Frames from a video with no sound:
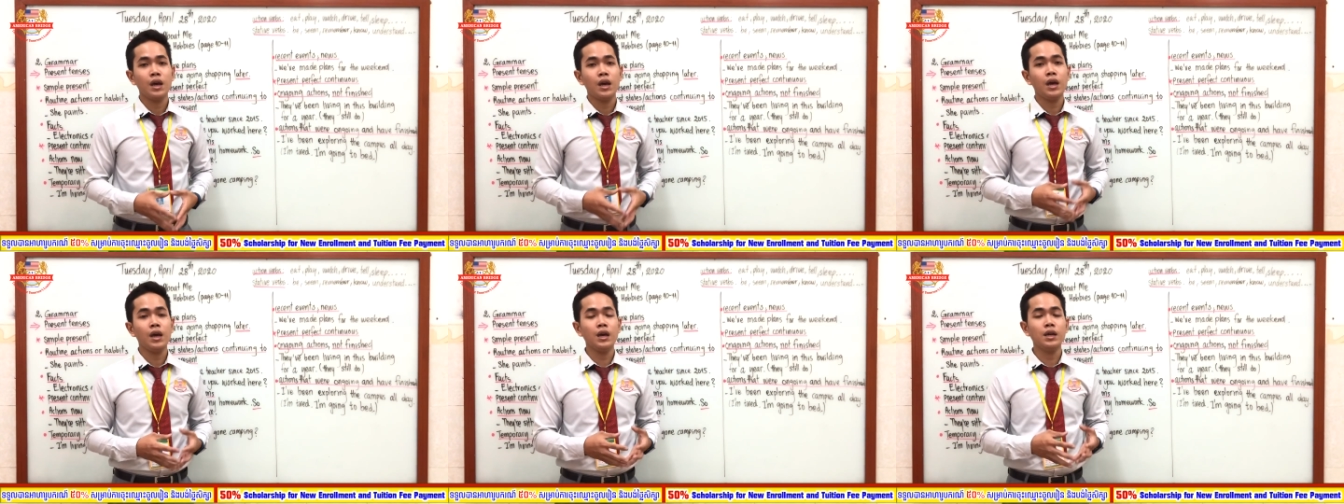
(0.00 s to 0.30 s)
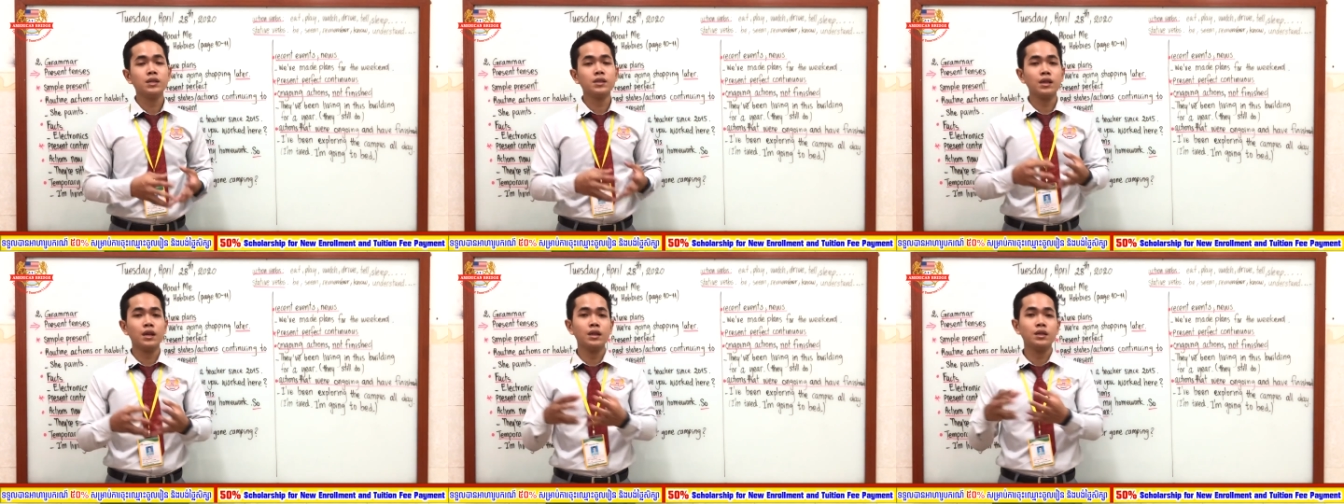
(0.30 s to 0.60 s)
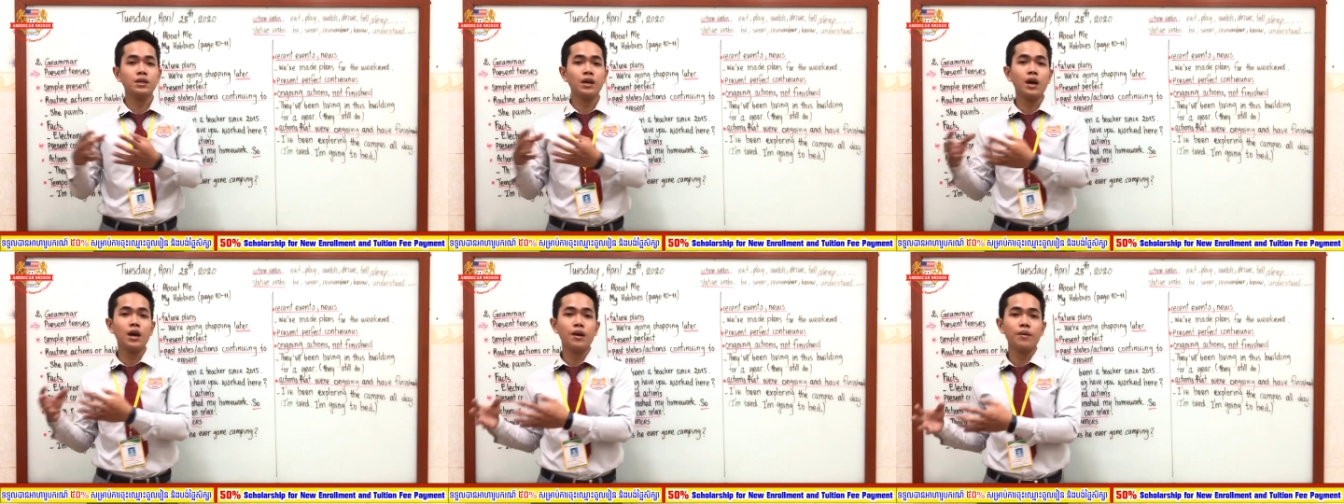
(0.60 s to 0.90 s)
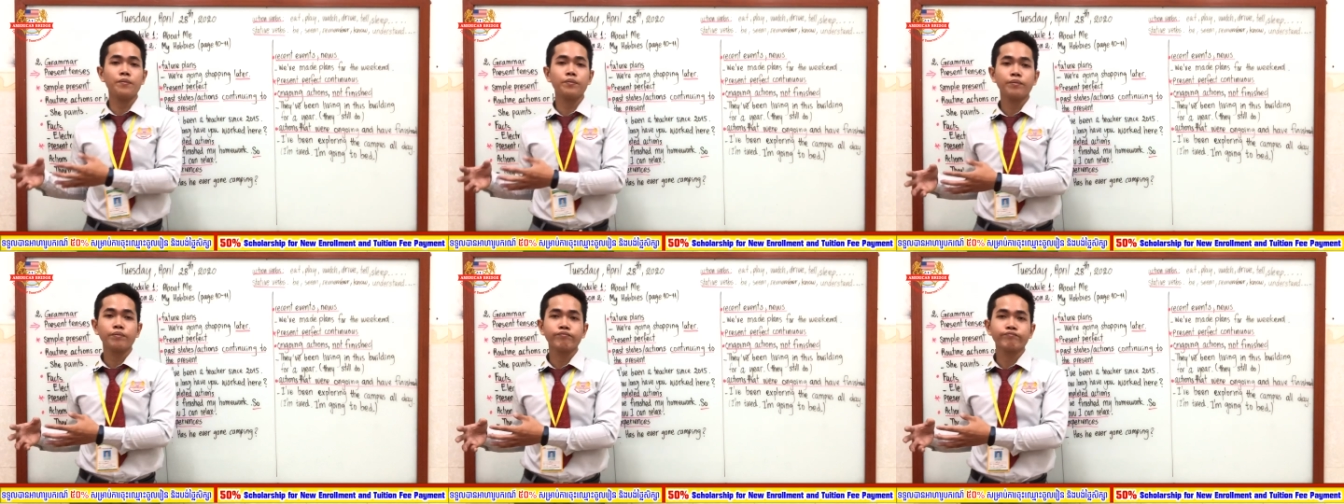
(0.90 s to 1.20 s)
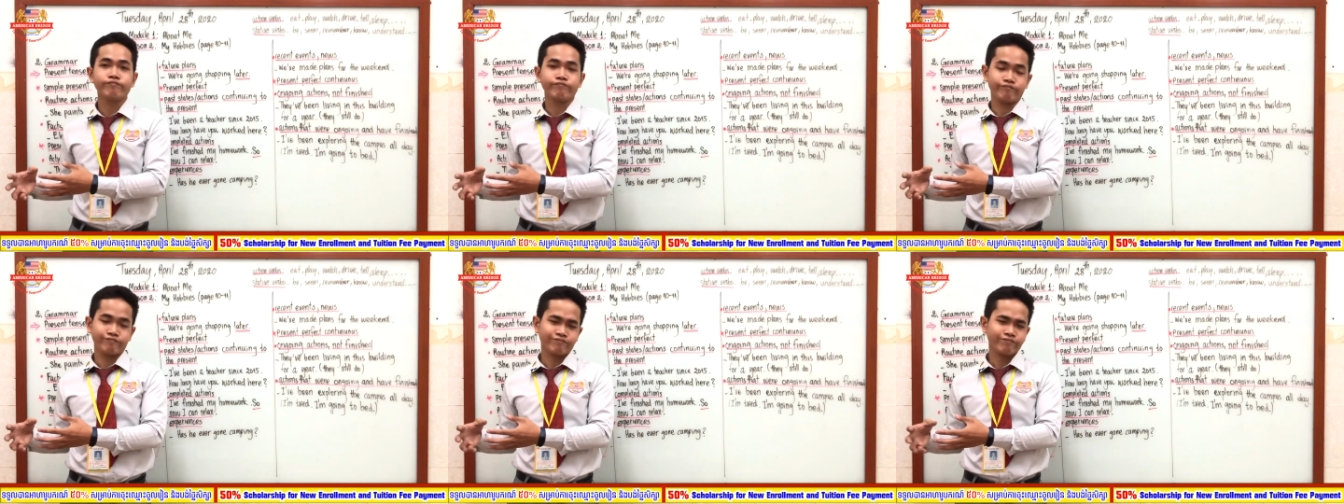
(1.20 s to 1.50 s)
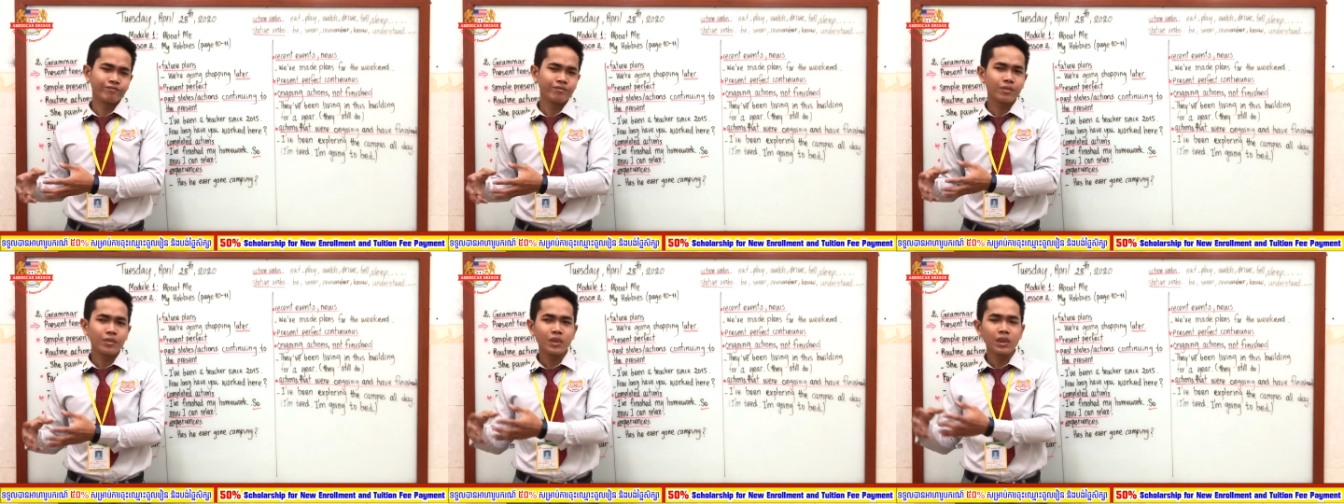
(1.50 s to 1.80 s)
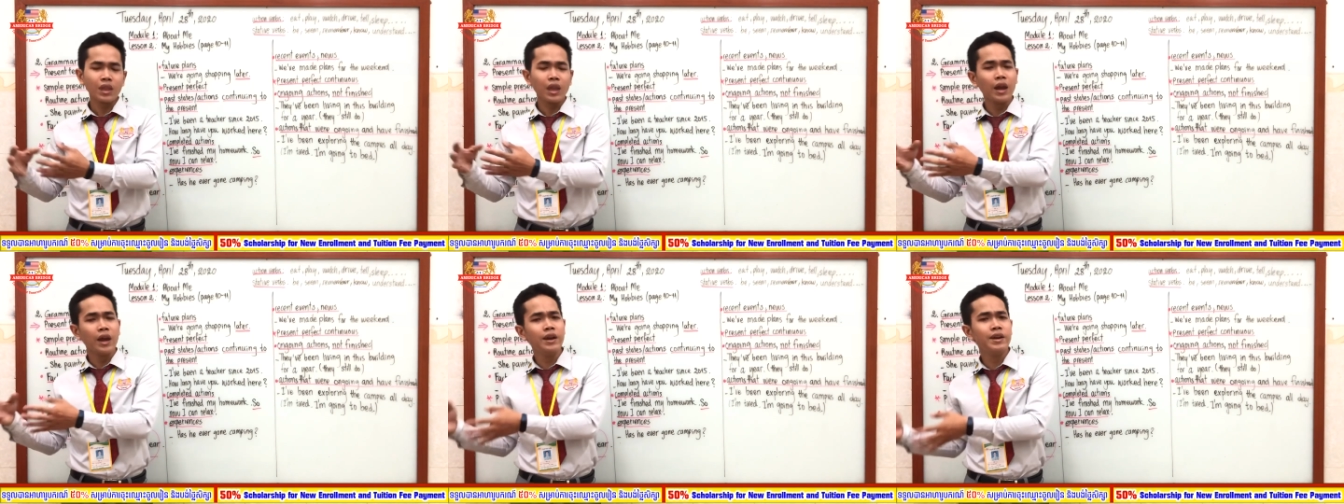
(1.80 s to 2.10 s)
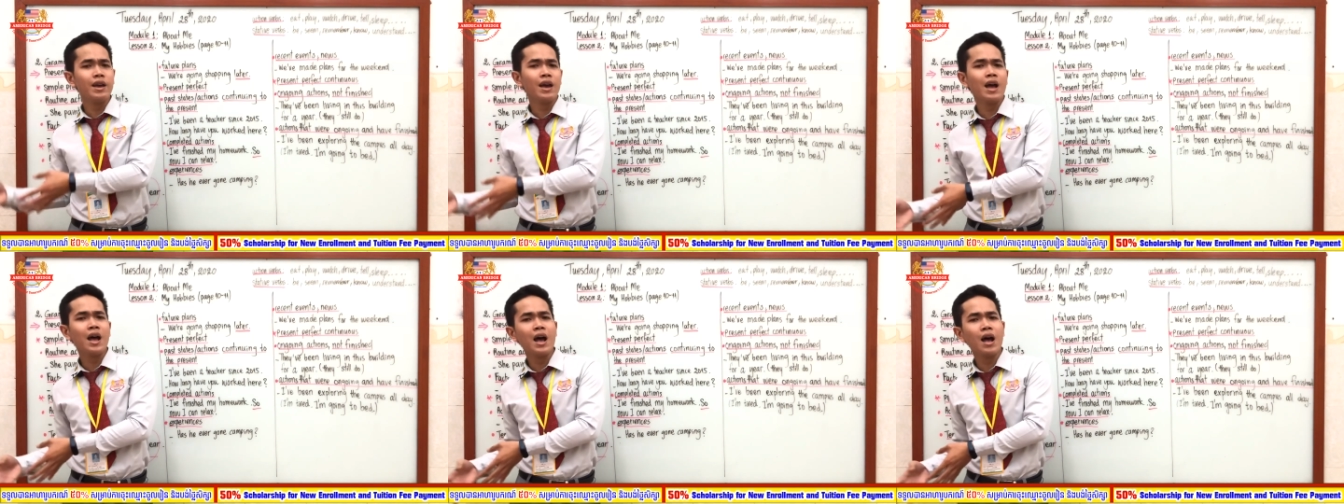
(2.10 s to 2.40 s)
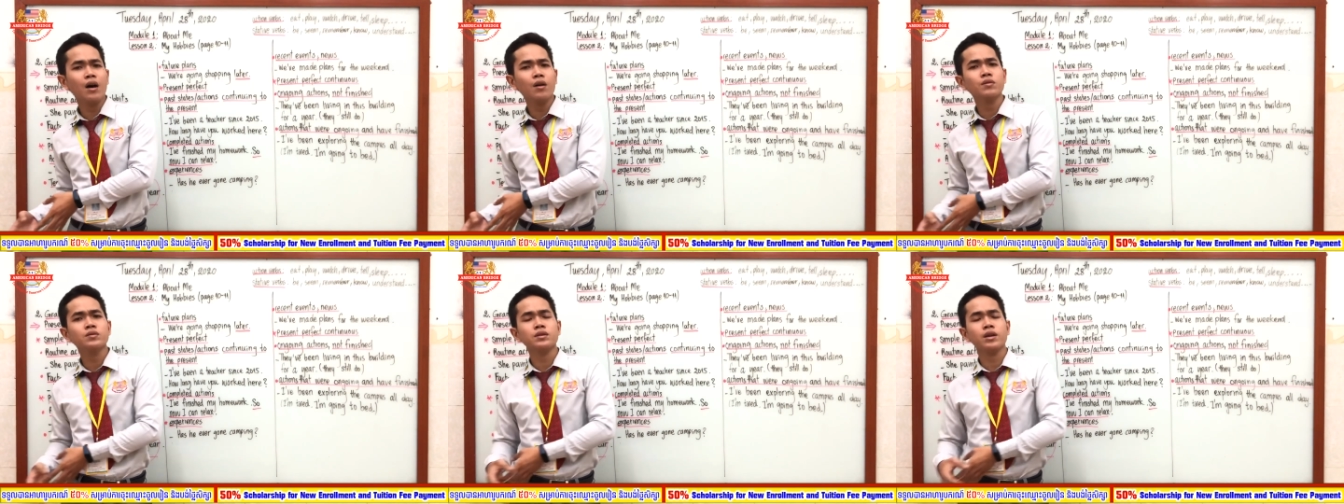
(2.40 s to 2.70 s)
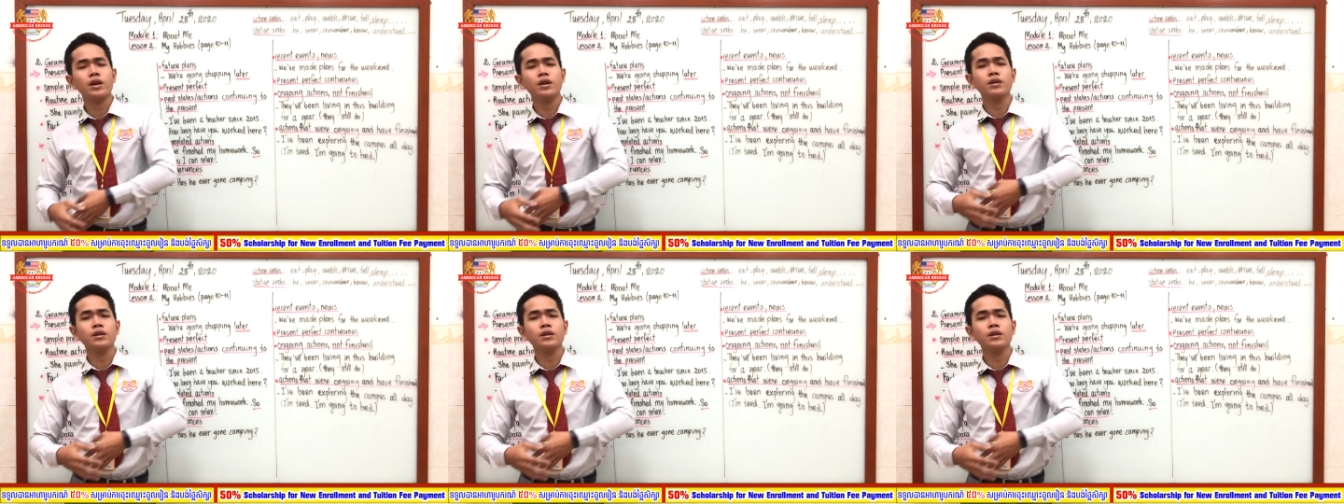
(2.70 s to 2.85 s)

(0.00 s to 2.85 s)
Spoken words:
He is in the house,